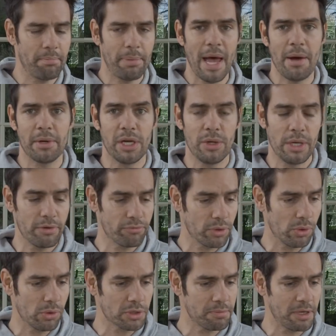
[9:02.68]
power unit
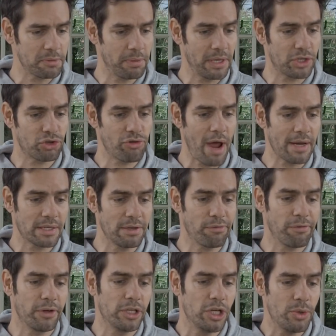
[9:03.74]
rules must be
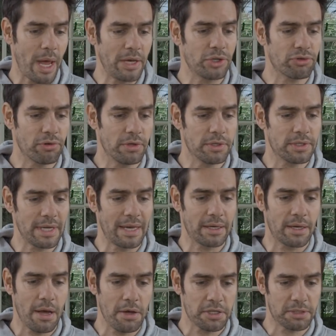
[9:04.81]
attractive for new entrants
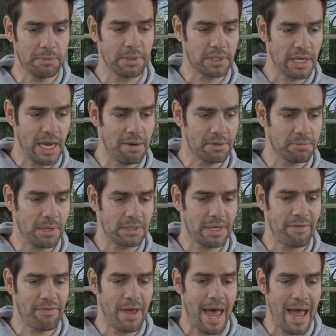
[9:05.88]
and customer teams must
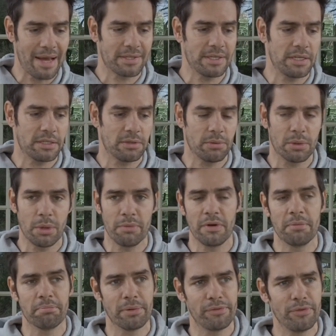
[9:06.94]
have access to
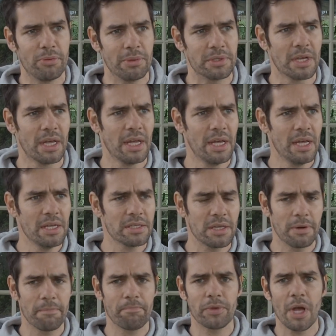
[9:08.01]
equivalent performance.
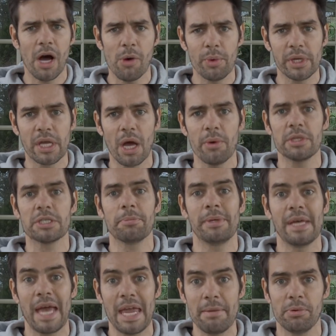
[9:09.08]
So are we going to
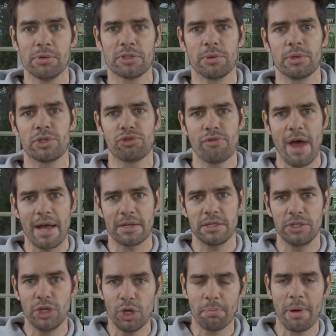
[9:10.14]
be able to
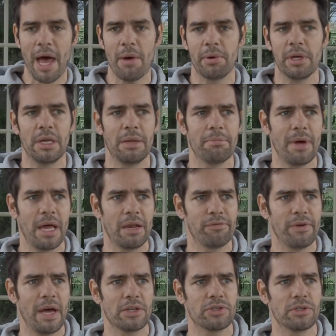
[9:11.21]
attract new power unit
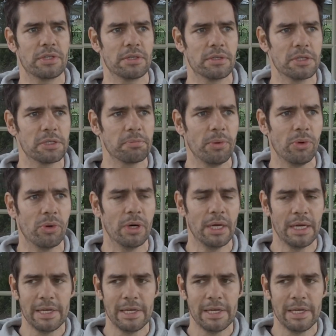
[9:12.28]
manufacturers into the sport?